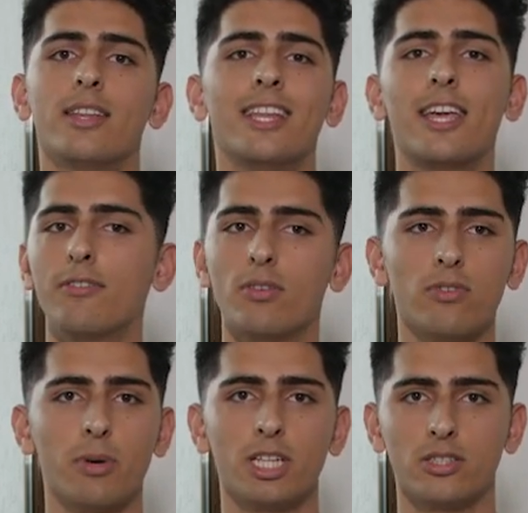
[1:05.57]
They give you
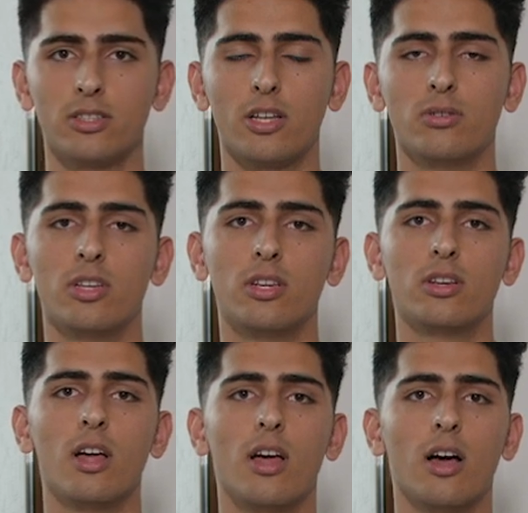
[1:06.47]
information that you
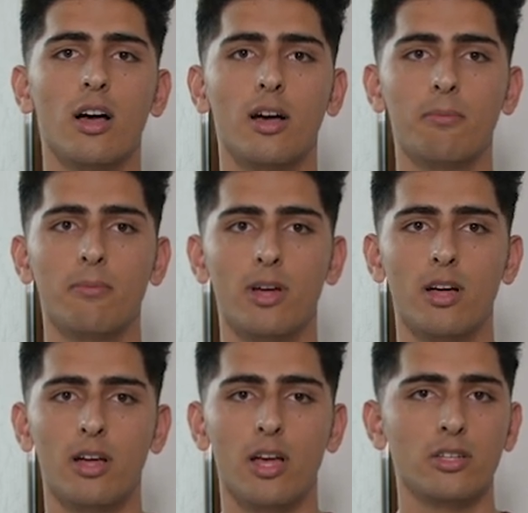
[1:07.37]
need,
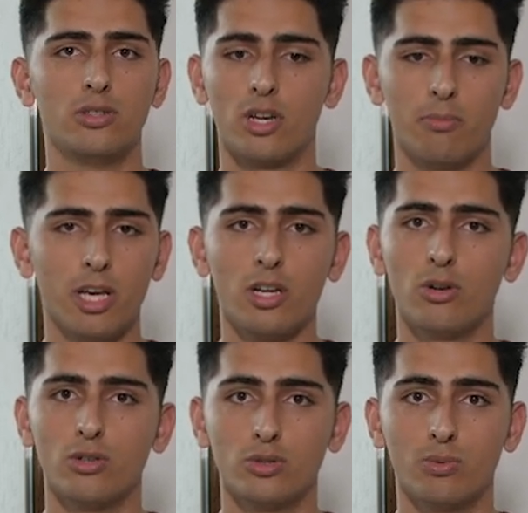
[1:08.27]
and you can make
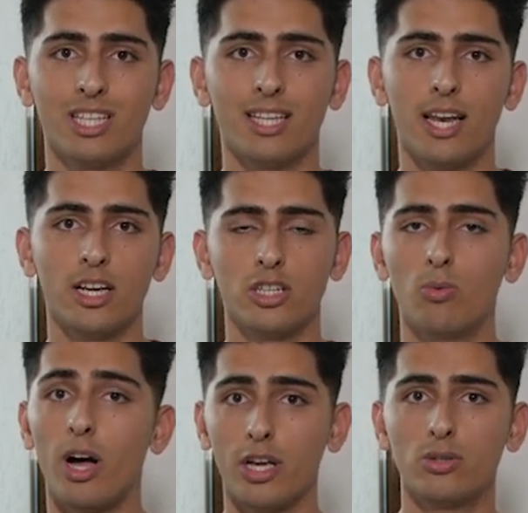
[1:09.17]
notes within the lecture.
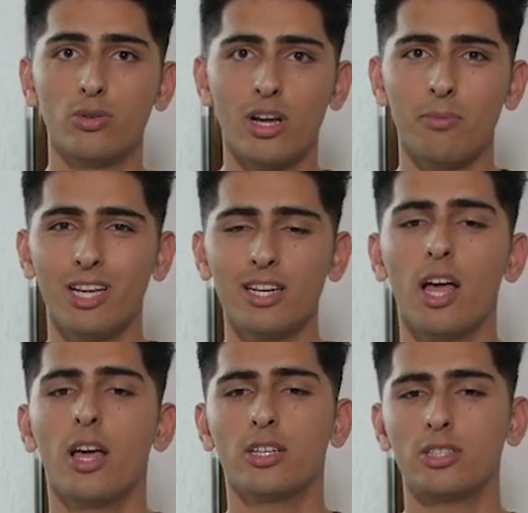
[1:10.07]
What I do recommend
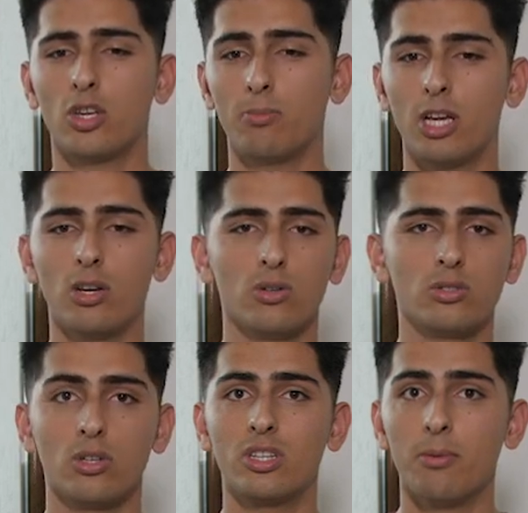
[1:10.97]
is that you make
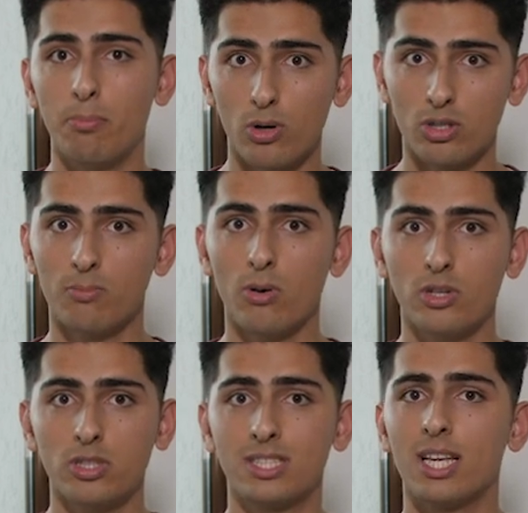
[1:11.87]
notes on the important
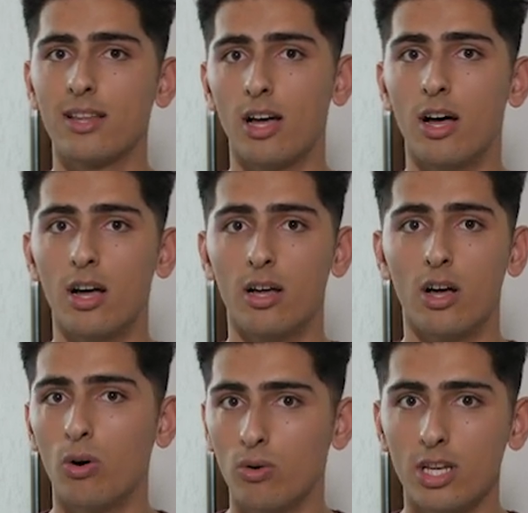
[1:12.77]
points
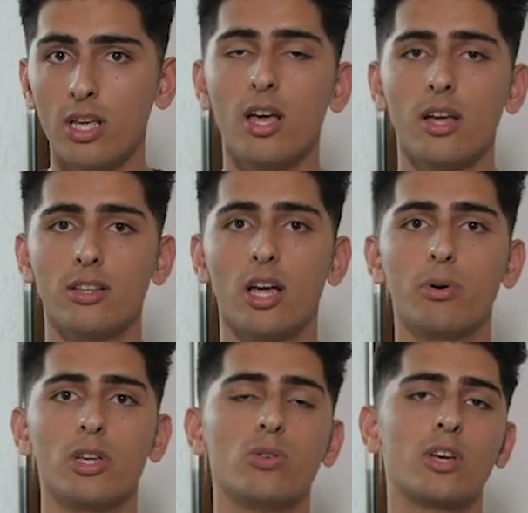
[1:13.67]
only. That
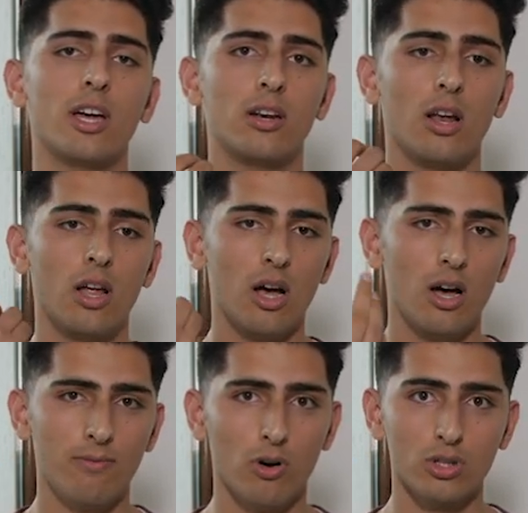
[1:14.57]
way you can
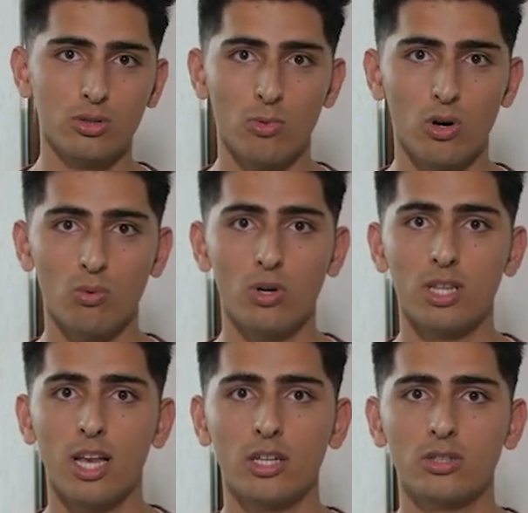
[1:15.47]
focus more on
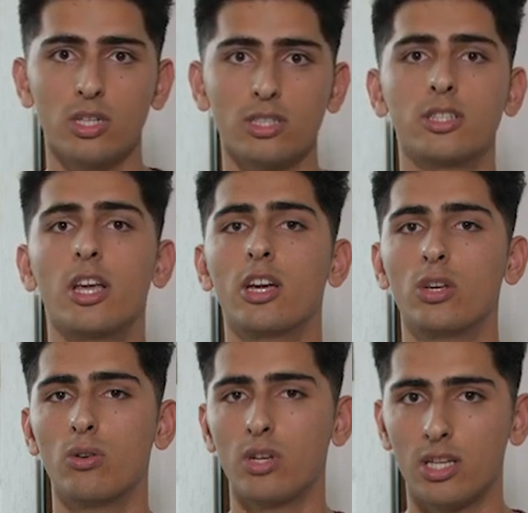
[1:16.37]
what the lecturer is saying,
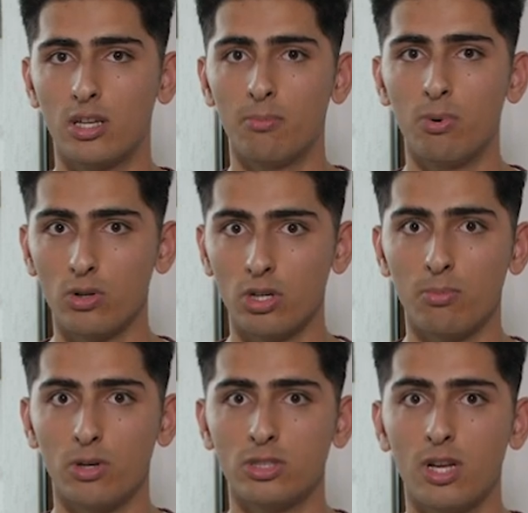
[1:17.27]
and you only get the
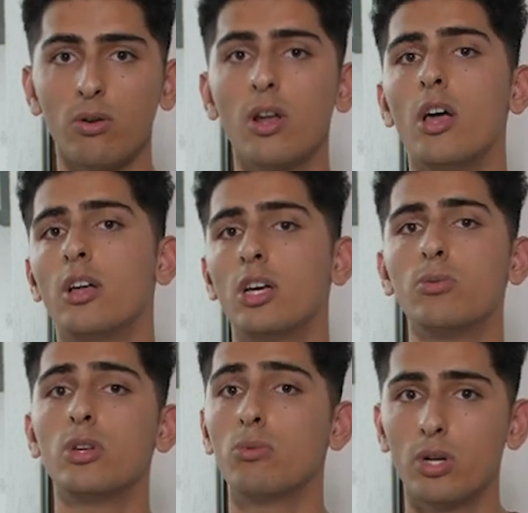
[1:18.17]
important points down. Then
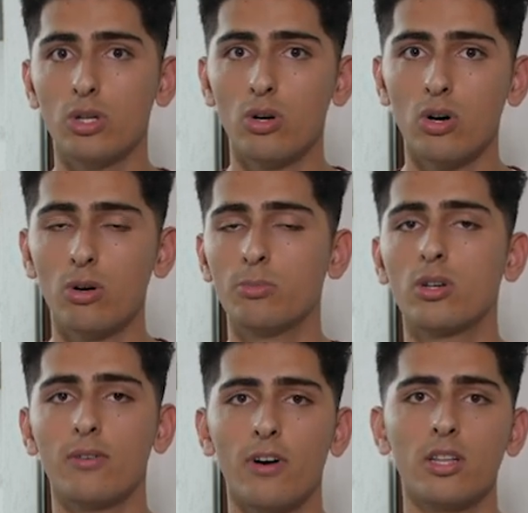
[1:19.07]
when you go home, you
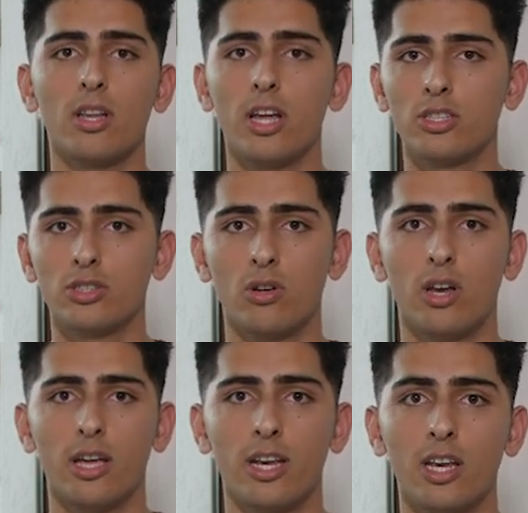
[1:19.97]
can find the lectures
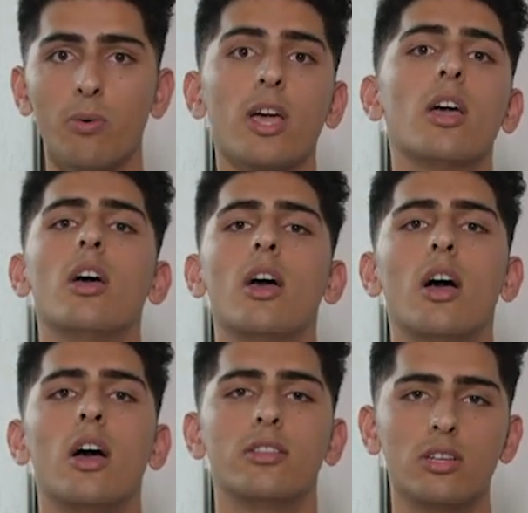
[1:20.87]
online anyway,
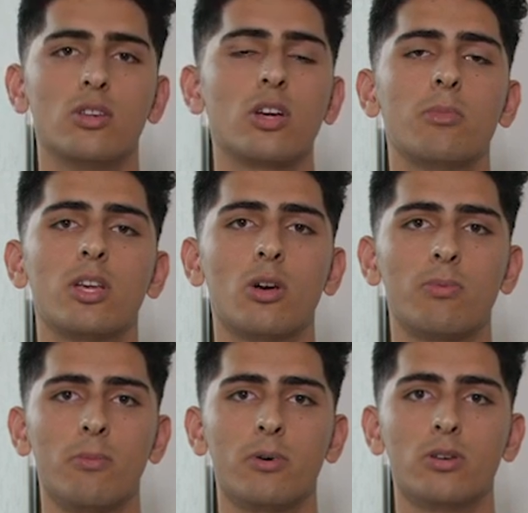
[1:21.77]
and then you can make your
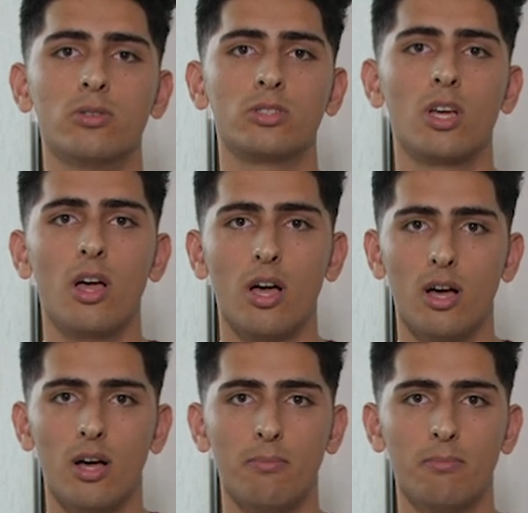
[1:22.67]
proper notes
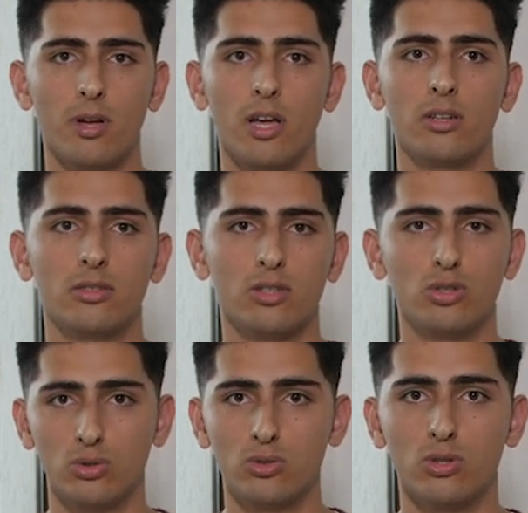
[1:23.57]
and
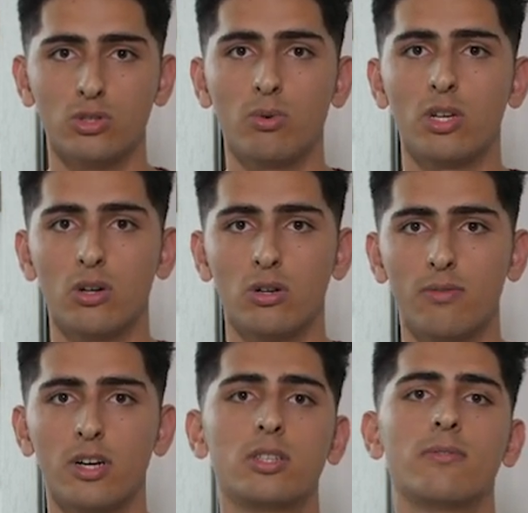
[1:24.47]
use those when you're
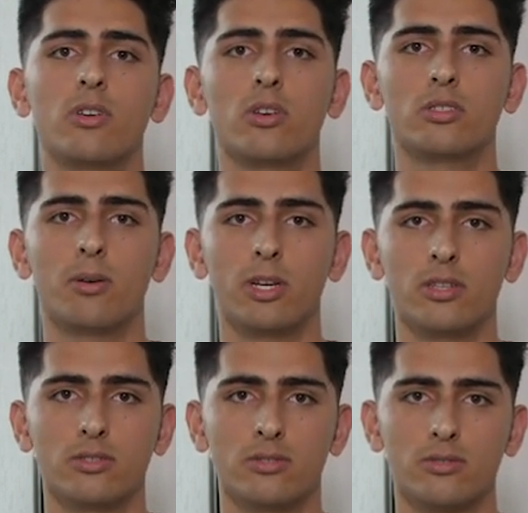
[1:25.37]
revising for your
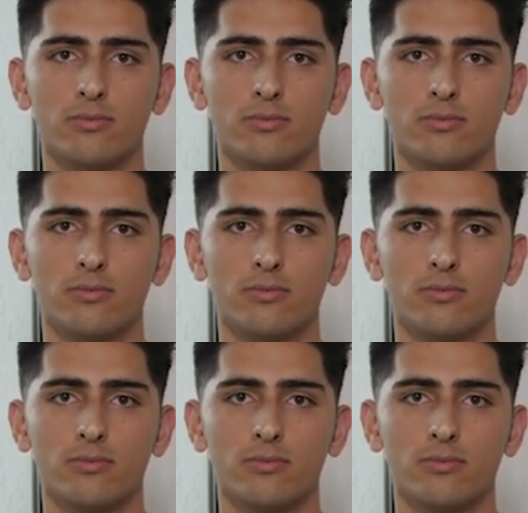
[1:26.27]
examinations.